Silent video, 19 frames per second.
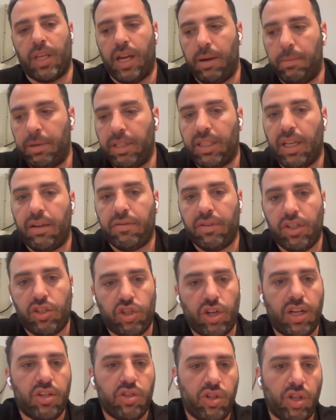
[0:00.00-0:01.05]
But every
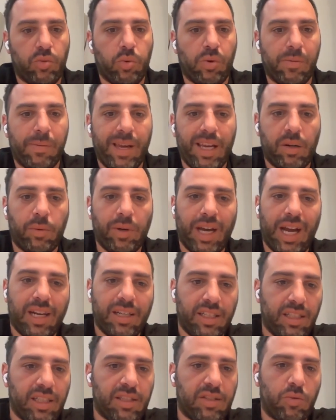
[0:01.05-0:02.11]
change that we make, we
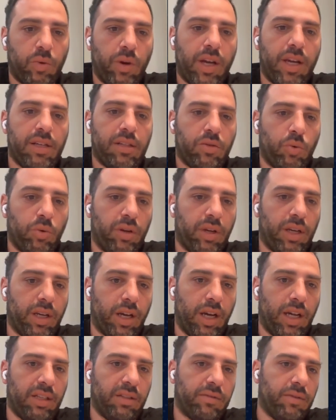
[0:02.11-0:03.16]
run it this way. So we
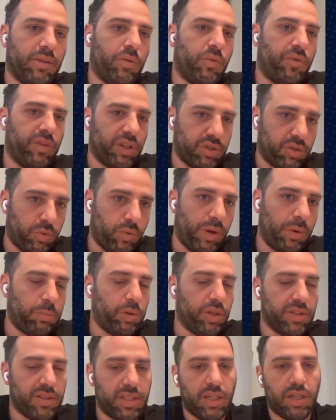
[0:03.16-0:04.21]
run version
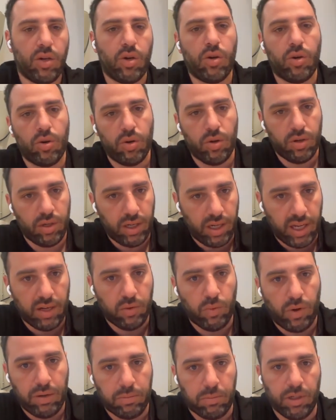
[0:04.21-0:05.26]
1.0
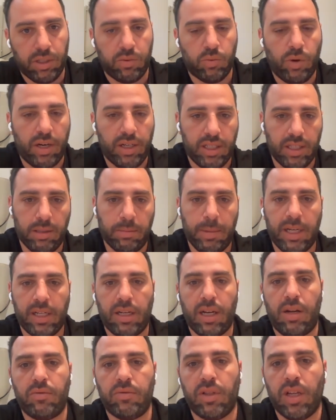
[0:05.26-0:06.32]
and 1.1 in the
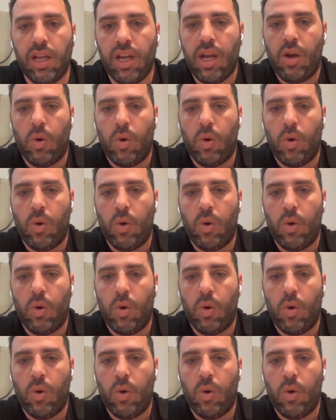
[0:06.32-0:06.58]
background.